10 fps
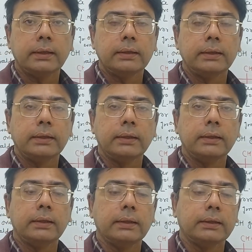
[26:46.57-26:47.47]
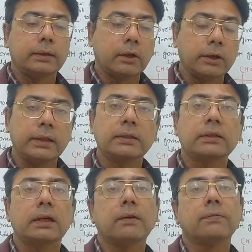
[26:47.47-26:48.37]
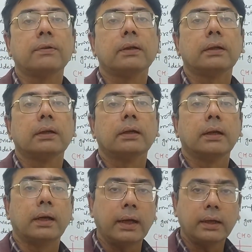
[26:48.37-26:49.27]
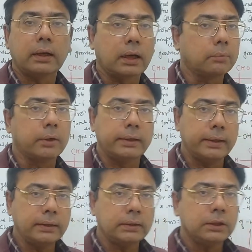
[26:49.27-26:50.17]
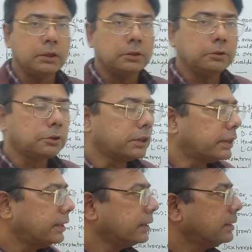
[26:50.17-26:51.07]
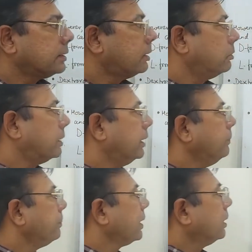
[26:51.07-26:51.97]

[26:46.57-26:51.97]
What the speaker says: in the context of higher carbohydrates, you should clear this doubt here.